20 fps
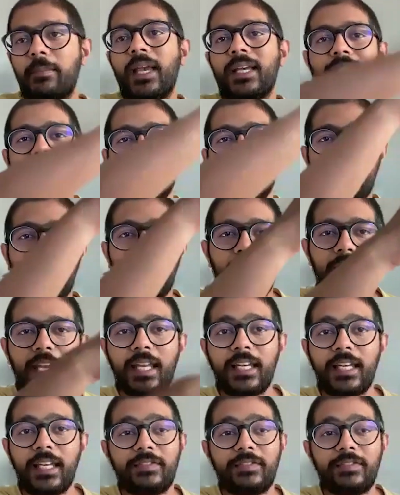API is
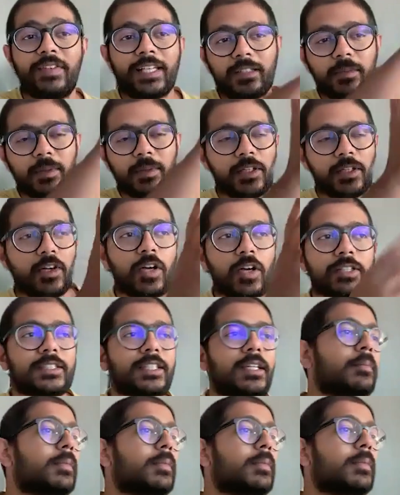extending and is flexible across
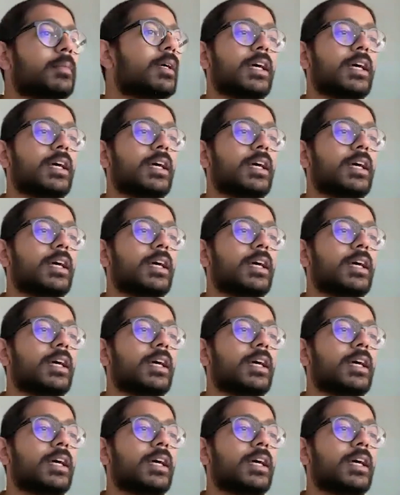them,